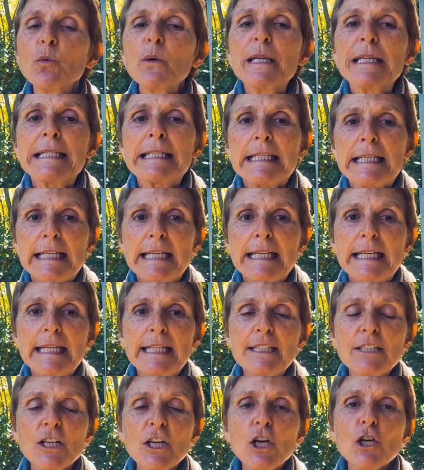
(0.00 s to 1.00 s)
We
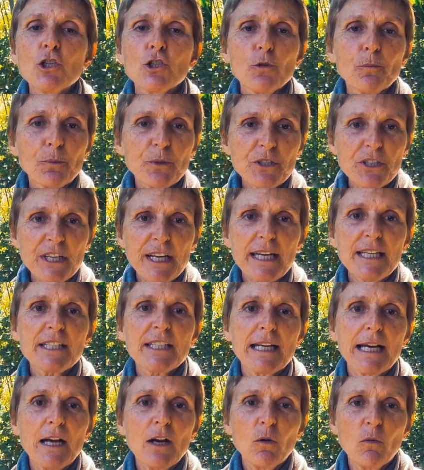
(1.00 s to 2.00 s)
need to protect
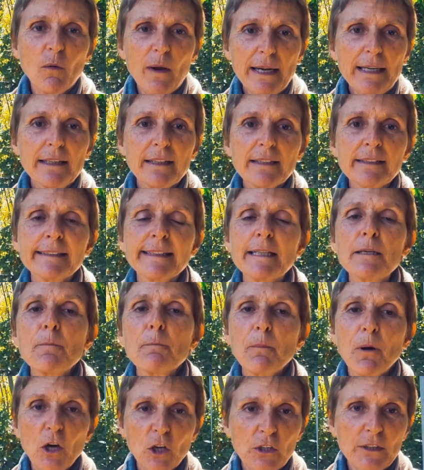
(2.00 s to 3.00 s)
our wetlands in
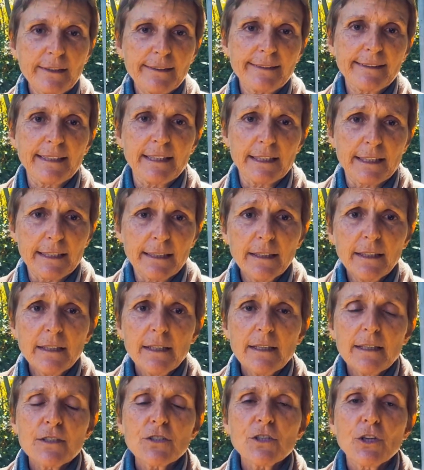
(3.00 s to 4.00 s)
policy.
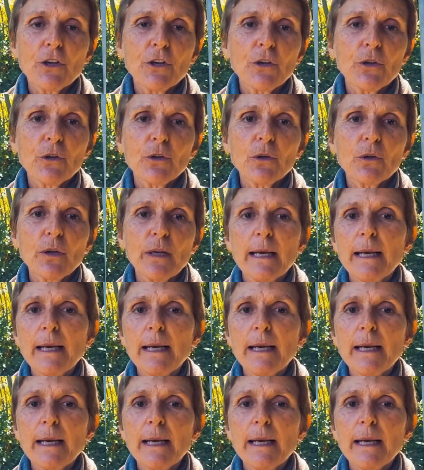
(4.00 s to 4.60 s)
So